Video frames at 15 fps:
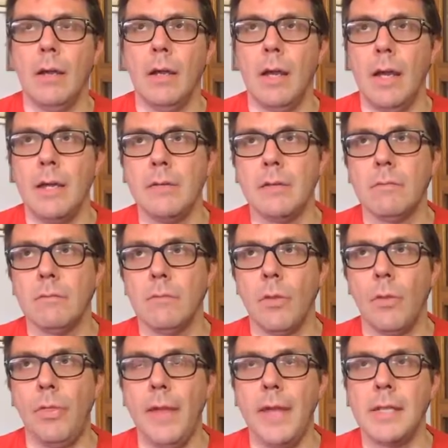the
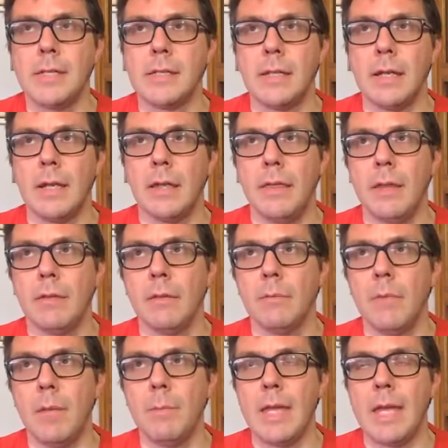thing is that I think that
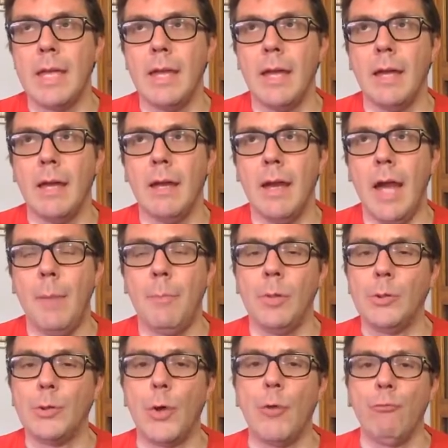maybe Apple
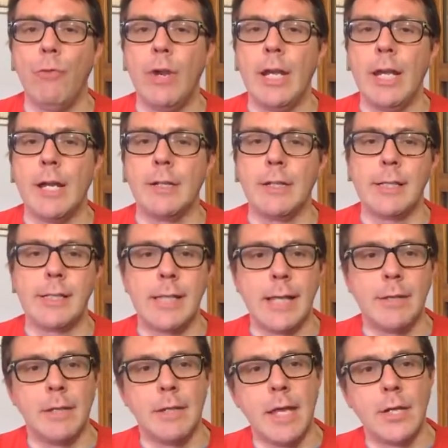don't really
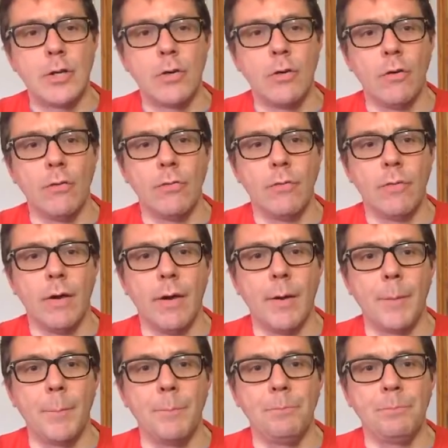understand the nature of
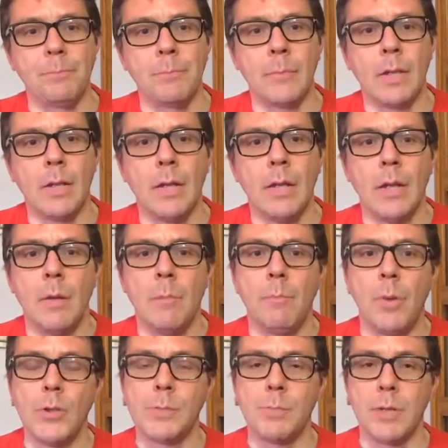
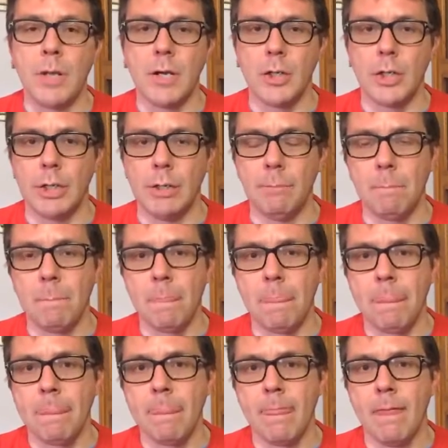post-production,
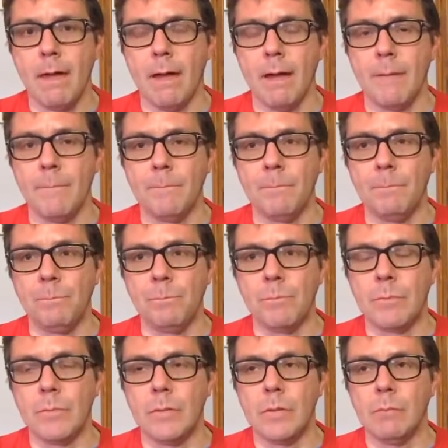
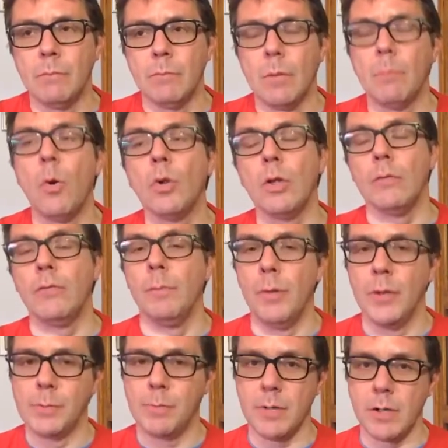the model for
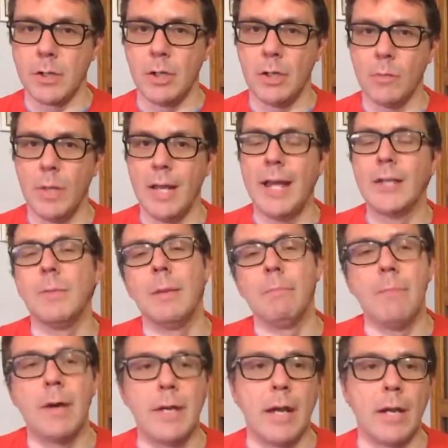post-production, or how to make
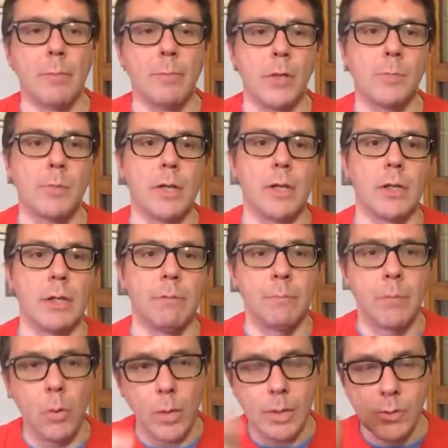money out of post-production.
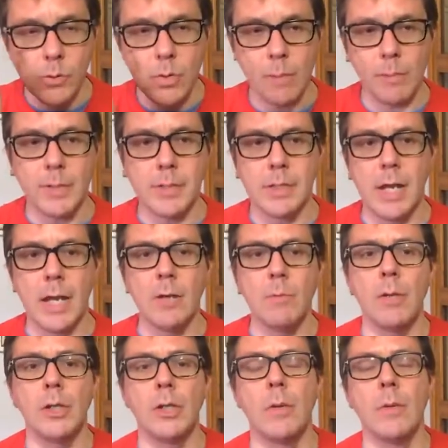Oh, I saw that message, how
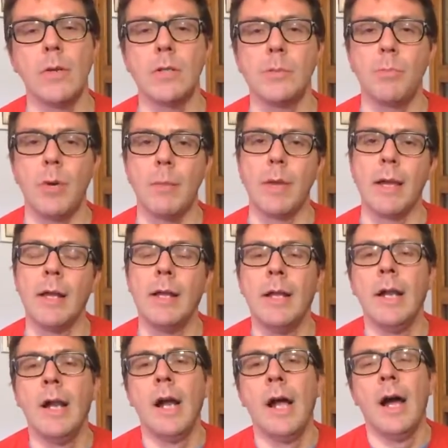much do I use Premiere?
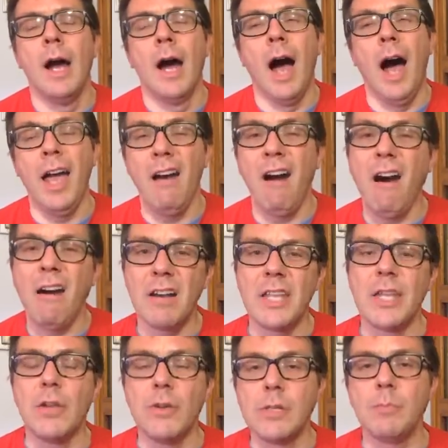I hardly
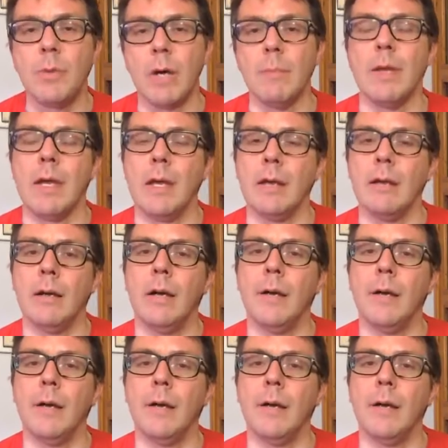use Premiere.